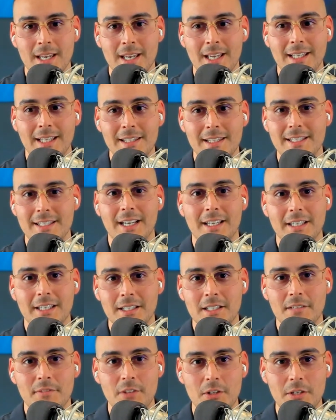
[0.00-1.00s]
And
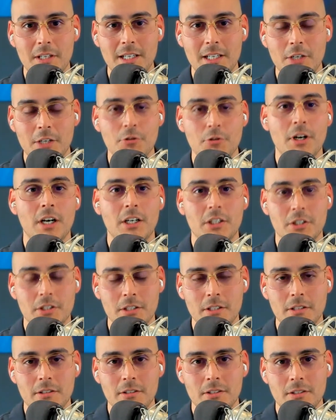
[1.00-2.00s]
second, if you need
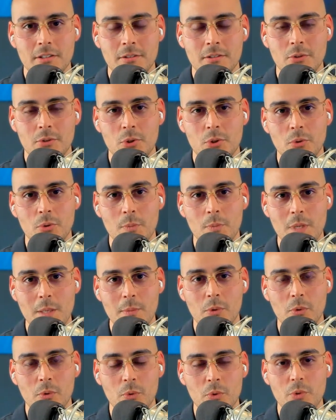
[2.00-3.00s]
introductions to
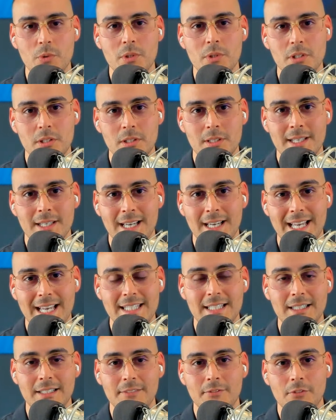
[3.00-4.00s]
people who do this as
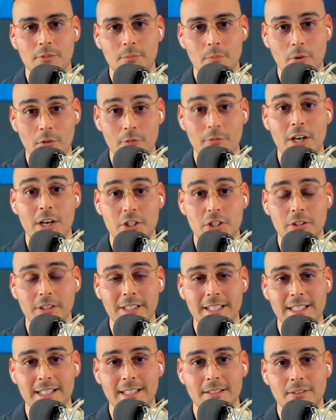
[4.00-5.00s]

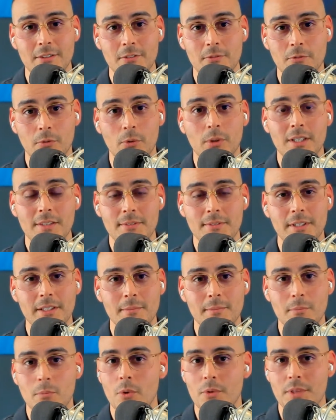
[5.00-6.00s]
professionally for a living,
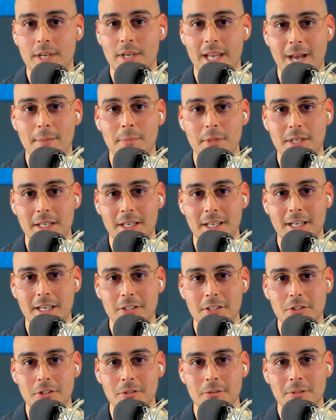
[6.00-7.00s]
more than happy to
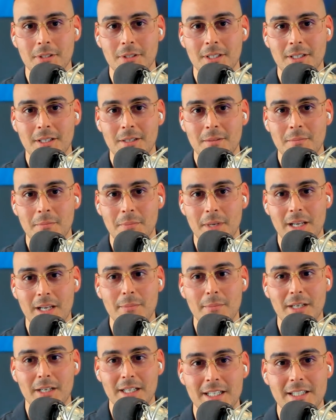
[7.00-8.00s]
connect you. But I'm
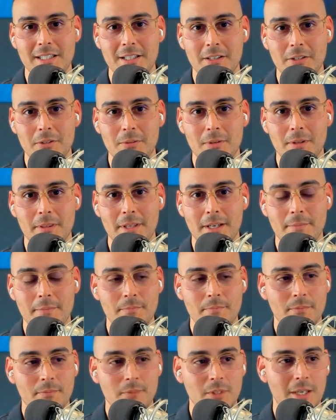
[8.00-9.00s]
not sell you on that.
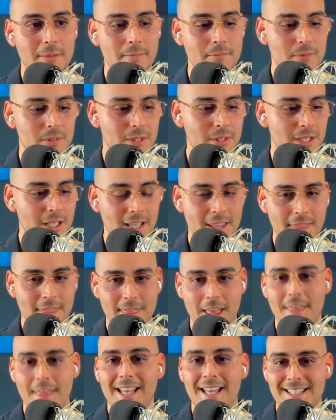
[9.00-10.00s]
Okay.
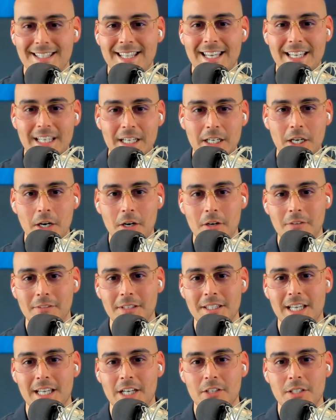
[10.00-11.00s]
Now that's taken care of.
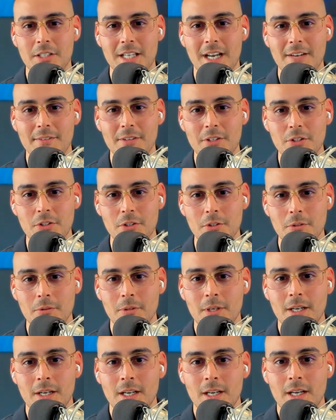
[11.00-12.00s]
Let's actually dive into
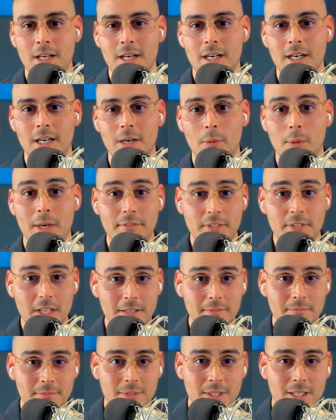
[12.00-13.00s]
what I've
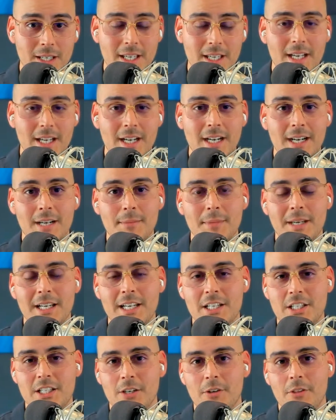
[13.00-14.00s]
done. I'm not going
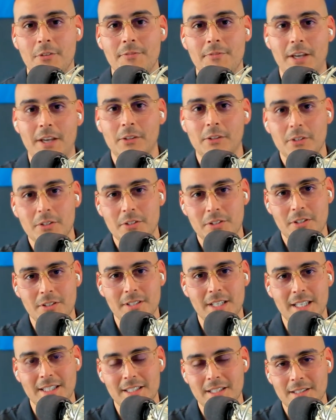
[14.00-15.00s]
to share the failures because
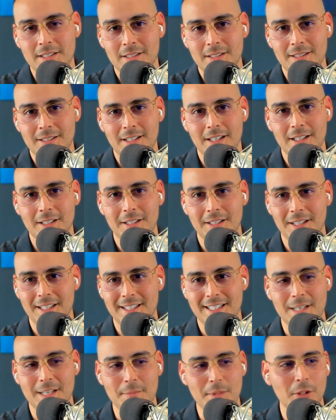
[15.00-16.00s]
it's
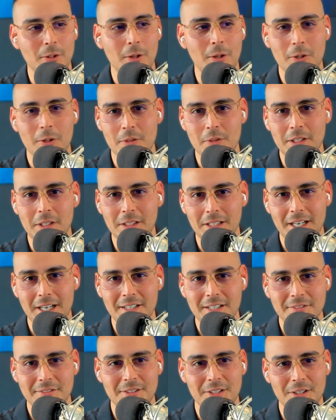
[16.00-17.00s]
going to be longer than a
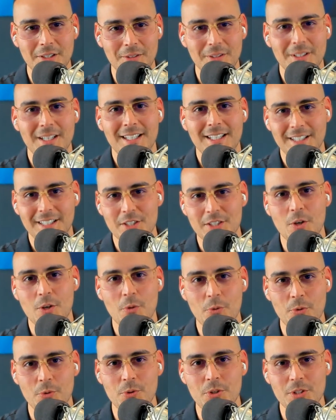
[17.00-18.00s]
live. So let's go
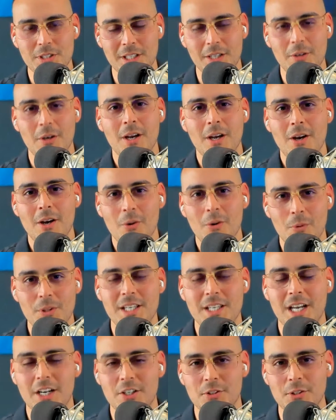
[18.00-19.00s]
through just like what's
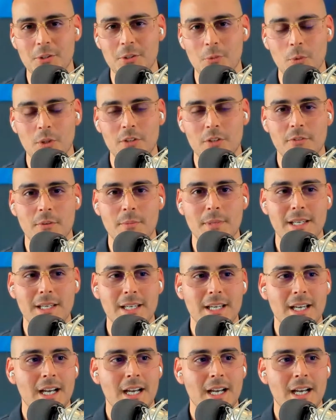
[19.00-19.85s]
actually worked for me.